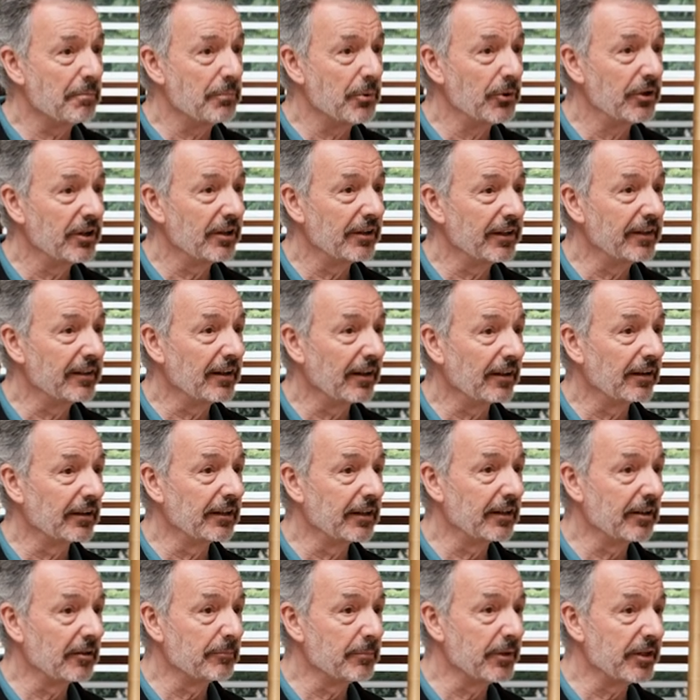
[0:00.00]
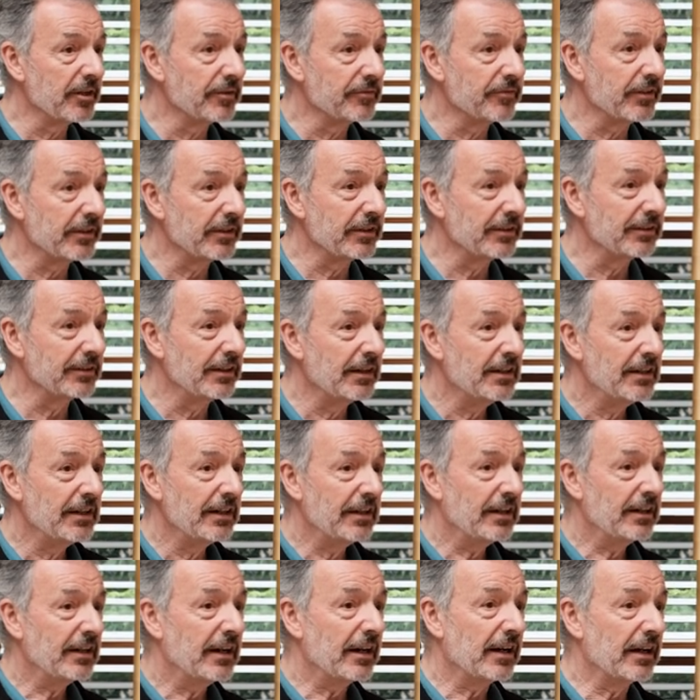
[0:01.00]
put in a little bit of a
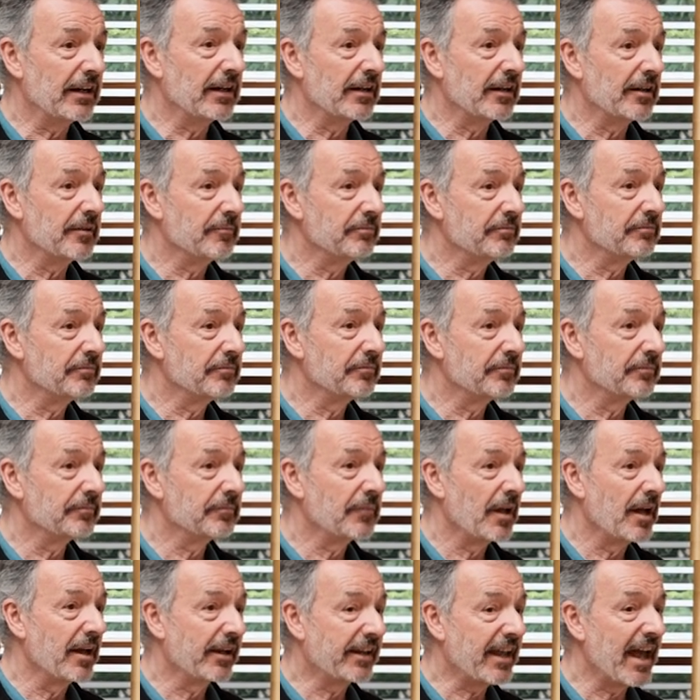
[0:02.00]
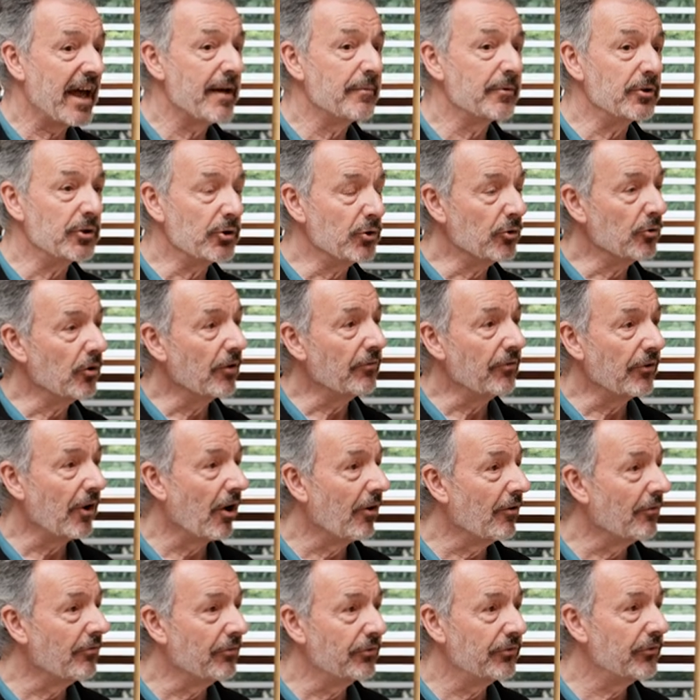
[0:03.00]
cameo
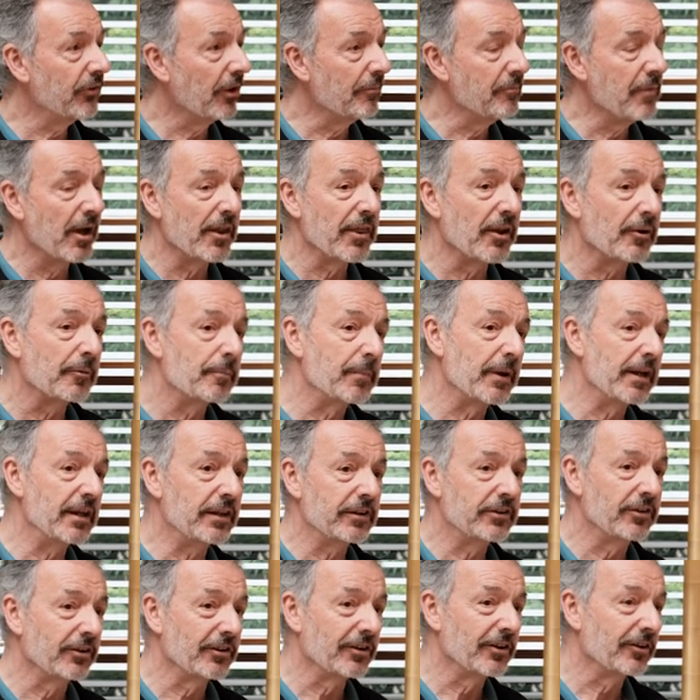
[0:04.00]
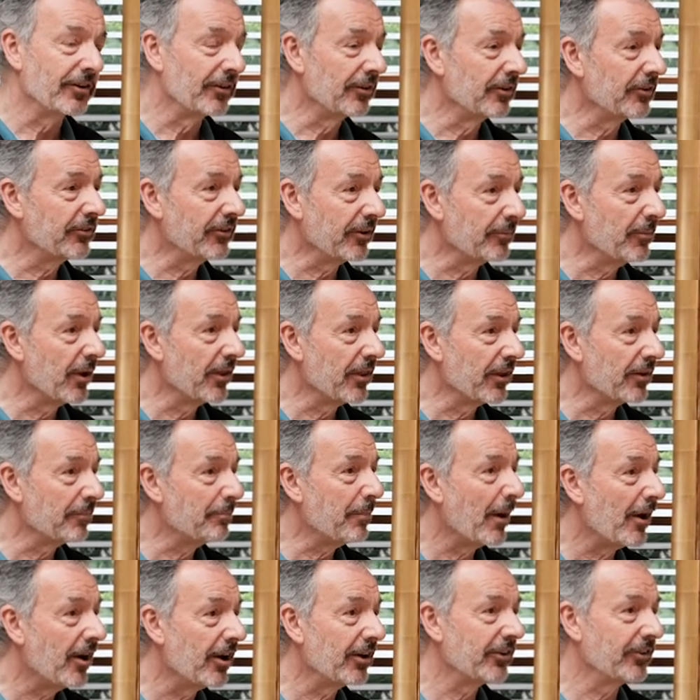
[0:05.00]
of some other painter or some other
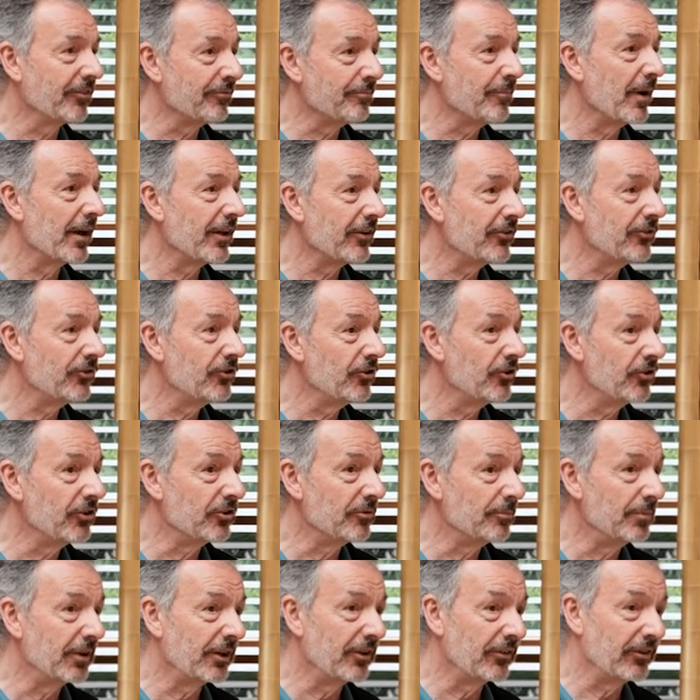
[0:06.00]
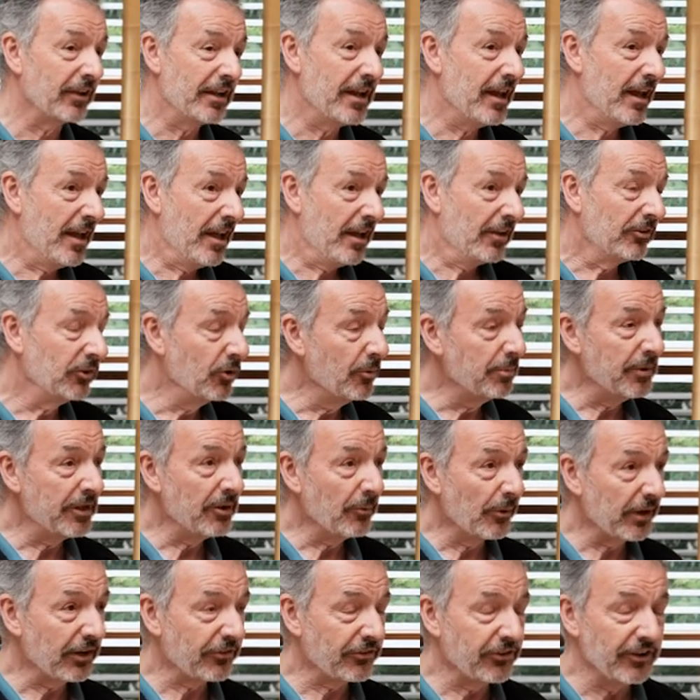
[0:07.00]
part of my studio, because nobody
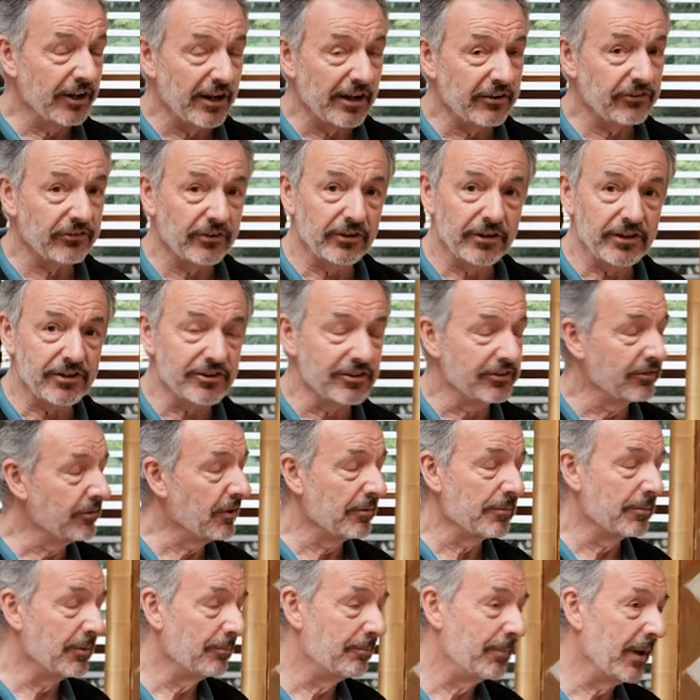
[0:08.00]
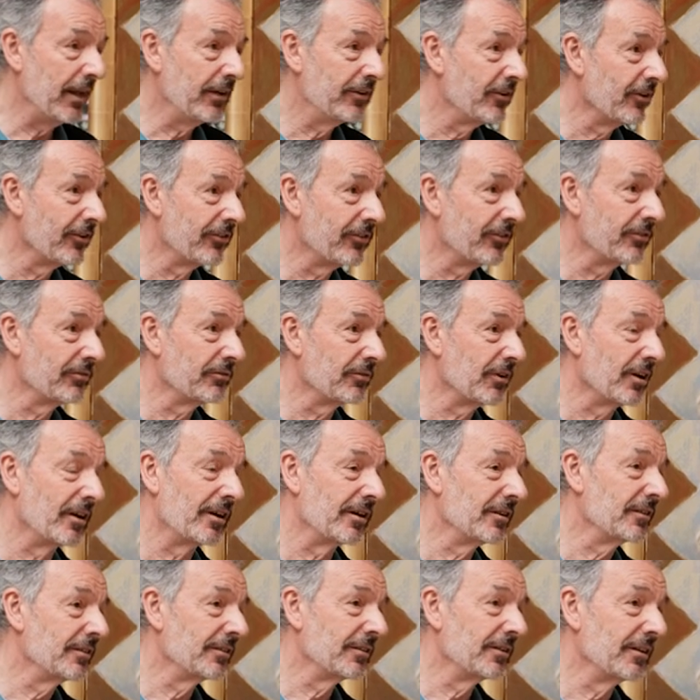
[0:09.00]
works in isolation. I mean, painters
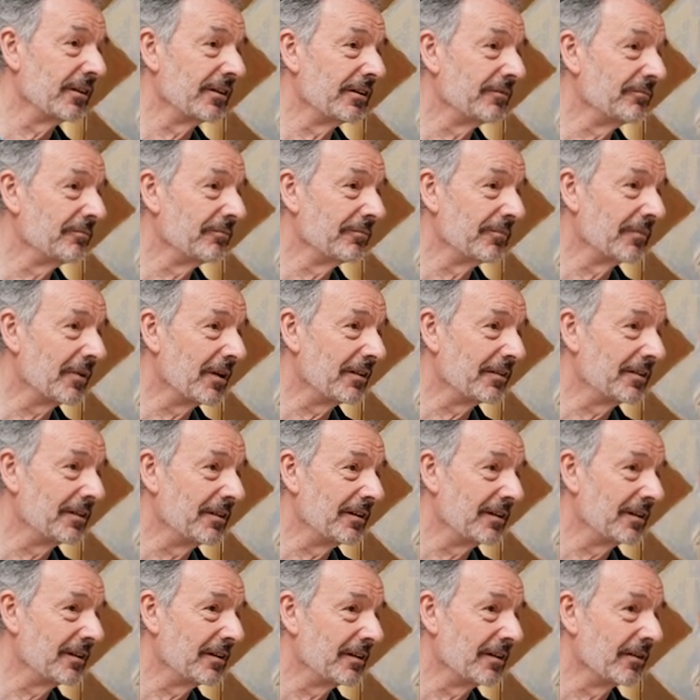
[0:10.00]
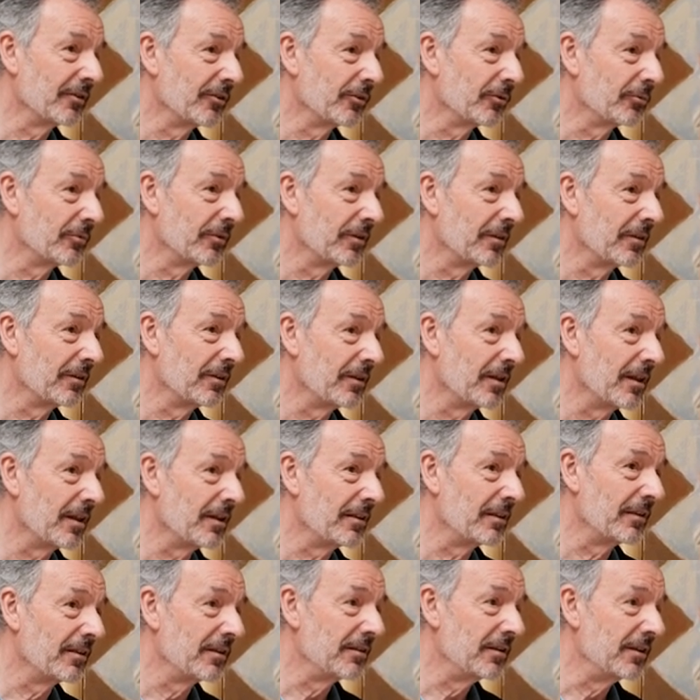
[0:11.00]
are,
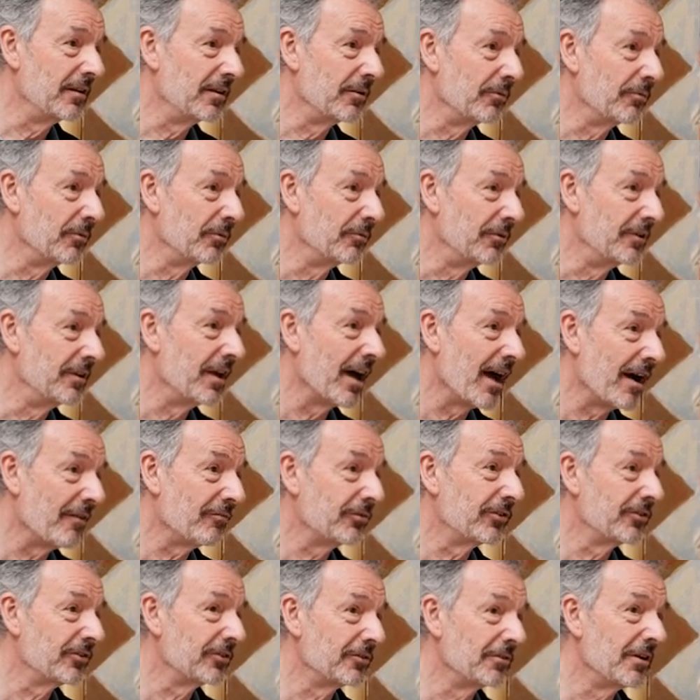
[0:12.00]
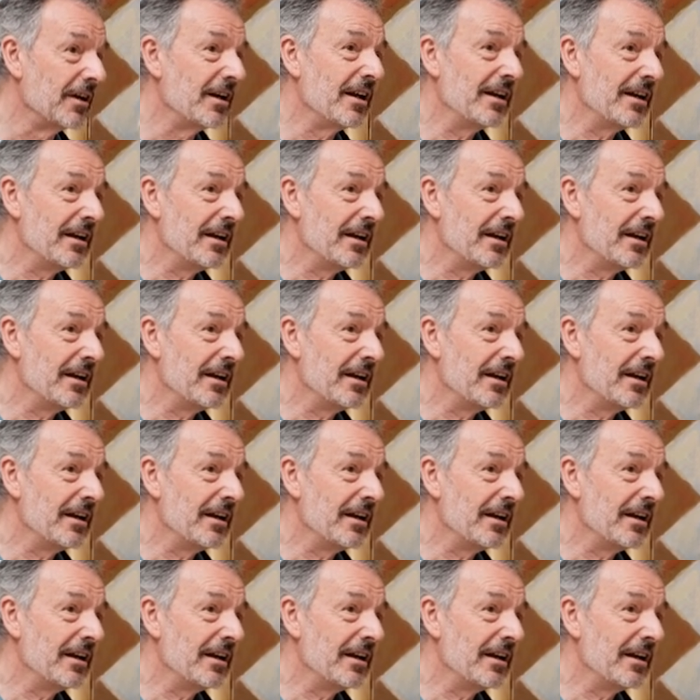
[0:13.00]
you would have to